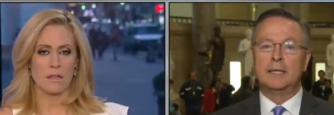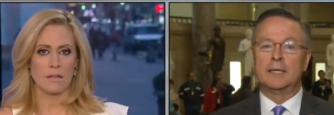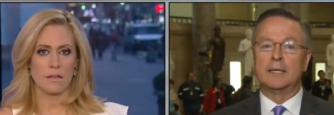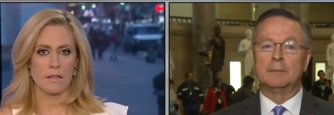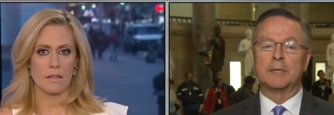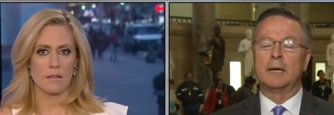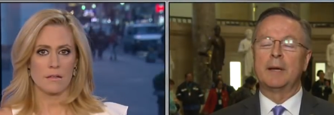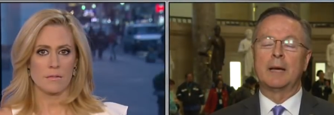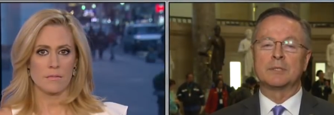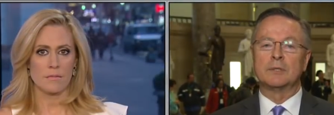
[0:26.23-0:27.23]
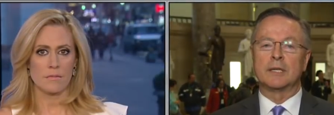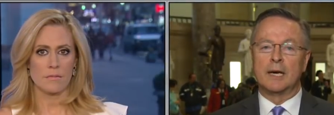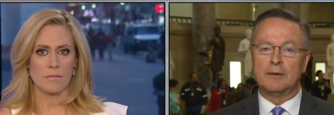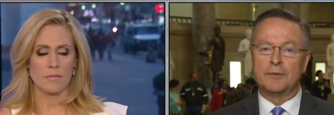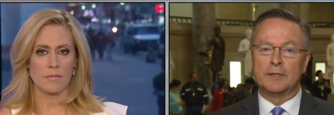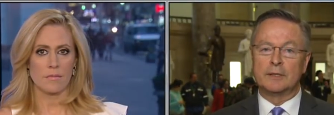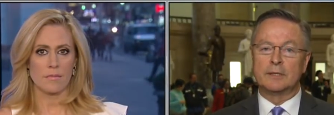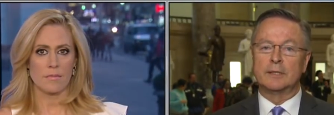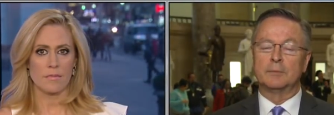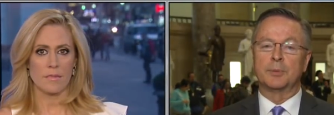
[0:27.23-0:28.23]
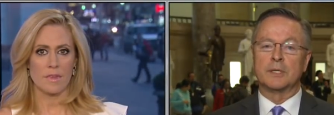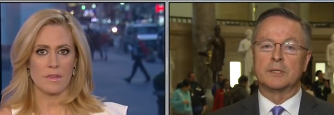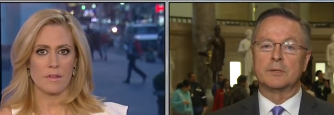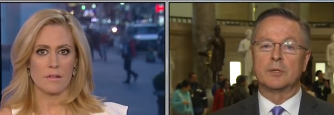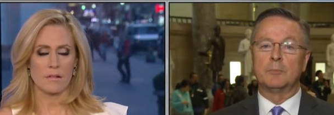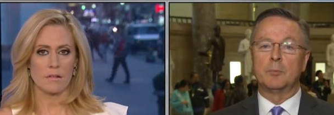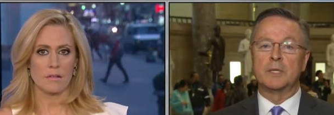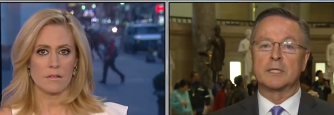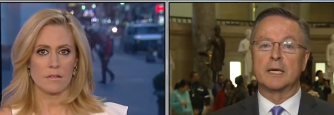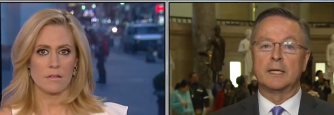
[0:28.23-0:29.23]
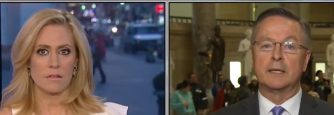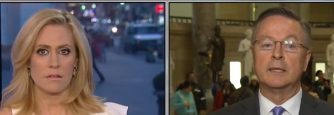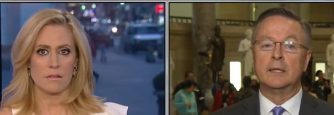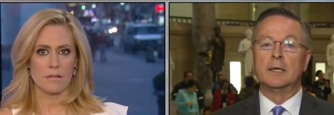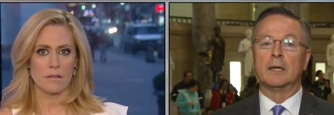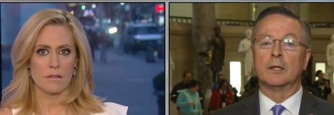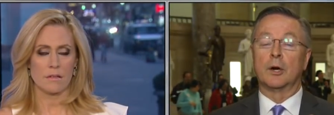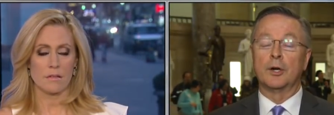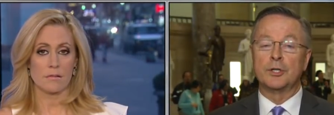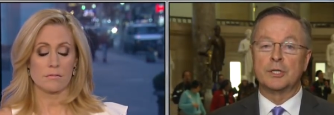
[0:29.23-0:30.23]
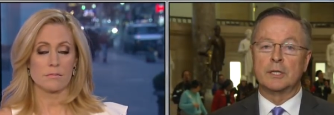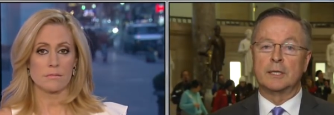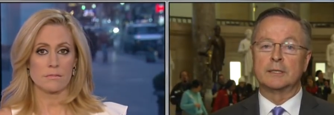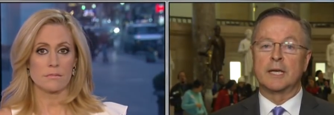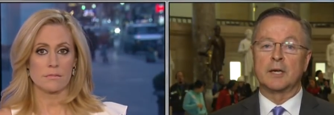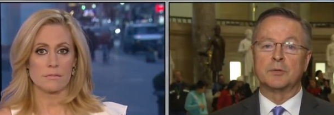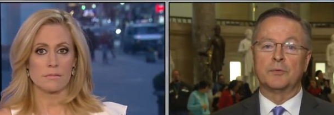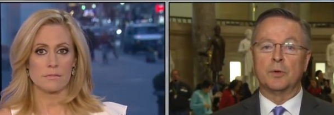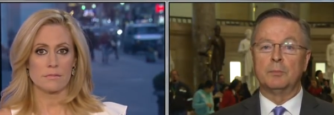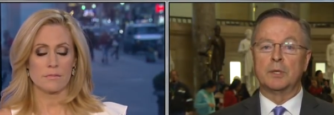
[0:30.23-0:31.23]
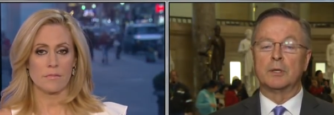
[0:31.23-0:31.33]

Speaker 1: Uh, but I'm absolutely confident uh, President Trump will be signing a large uh, tax reform bill